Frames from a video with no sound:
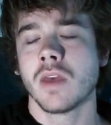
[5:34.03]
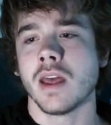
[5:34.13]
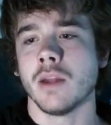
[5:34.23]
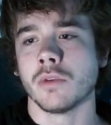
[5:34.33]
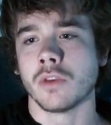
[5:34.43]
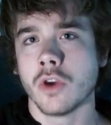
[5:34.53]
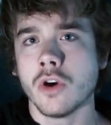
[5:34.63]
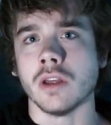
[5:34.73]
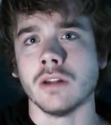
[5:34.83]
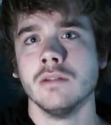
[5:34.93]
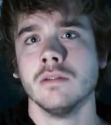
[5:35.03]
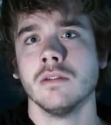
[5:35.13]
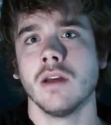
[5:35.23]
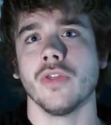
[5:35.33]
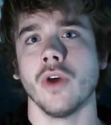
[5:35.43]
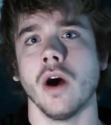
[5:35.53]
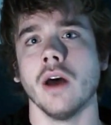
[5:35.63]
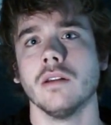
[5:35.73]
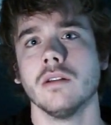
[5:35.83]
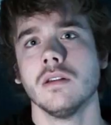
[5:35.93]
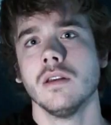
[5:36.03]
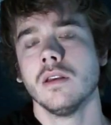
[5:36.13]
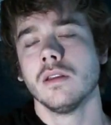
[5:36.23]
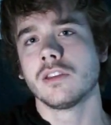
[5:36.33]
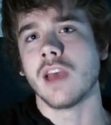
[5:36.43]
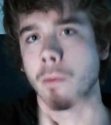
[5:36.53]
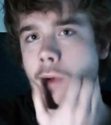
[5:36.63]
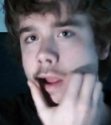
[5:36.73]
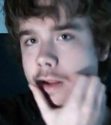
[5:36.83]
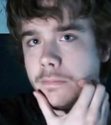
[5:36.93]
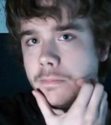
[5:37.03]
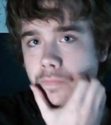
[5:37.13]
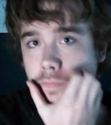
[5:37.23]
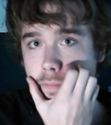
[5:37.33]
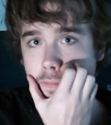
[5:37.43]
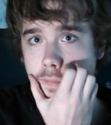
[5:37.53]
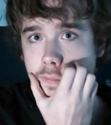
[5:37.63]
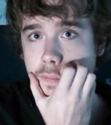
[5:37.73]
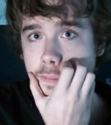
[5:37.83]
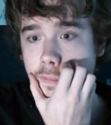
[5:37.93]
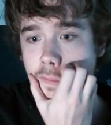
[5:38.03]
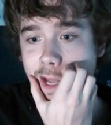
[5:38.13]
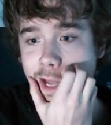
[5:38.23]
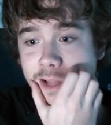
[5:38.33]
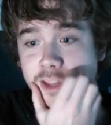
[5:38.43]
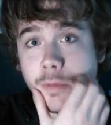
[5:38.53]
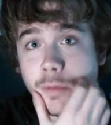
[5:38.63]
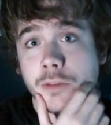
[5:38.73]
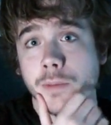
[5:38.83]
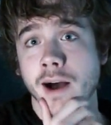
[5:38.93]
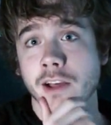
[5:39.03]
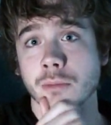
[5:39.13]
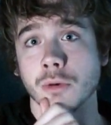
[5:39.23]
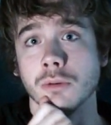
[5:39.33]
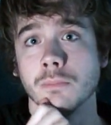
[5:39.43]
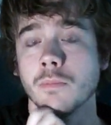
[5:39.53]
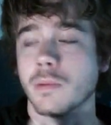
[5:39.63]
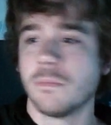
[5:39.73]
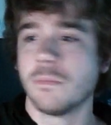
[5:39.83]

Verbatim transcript: and it was good. I thought separate it, get it as separate as possible. But